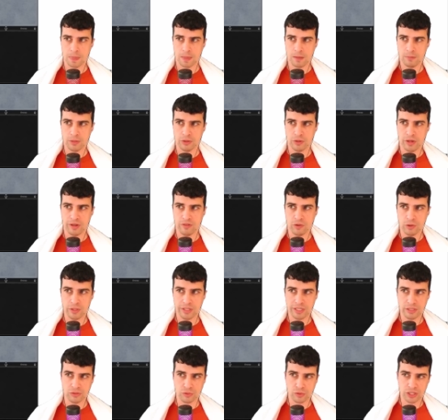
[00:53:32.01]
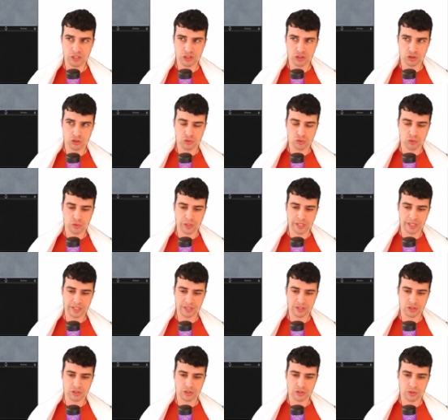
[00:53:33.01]
But we have only dredged 3,
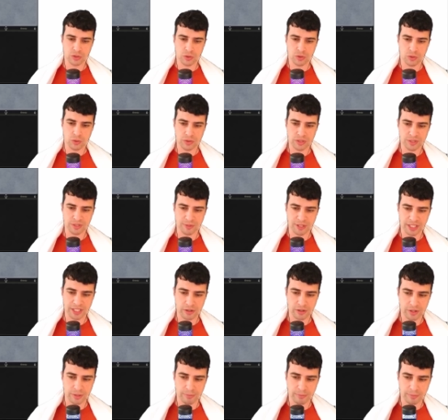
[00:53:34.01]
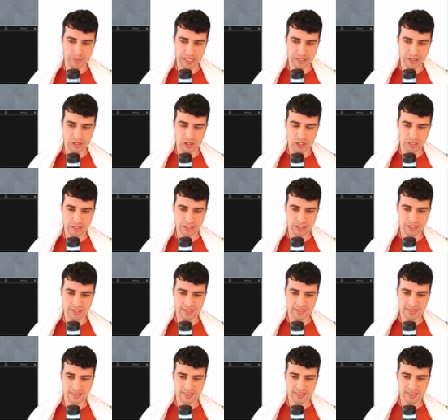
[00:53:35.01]
so this Burning Inquiry might not
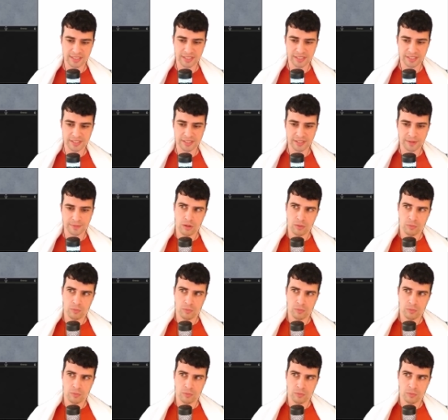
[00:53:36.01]
succeed here.